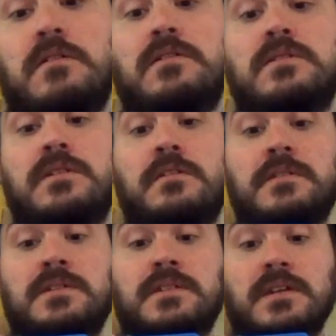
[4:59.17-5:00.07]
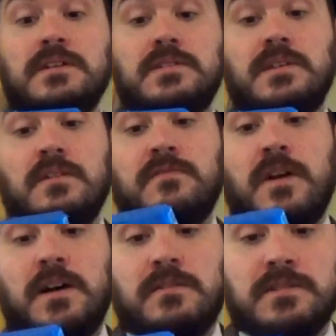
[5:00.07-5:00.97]
Series 6,
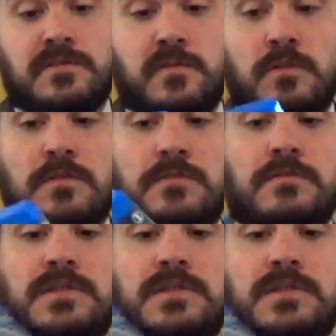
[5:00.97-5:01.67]
Files 4 through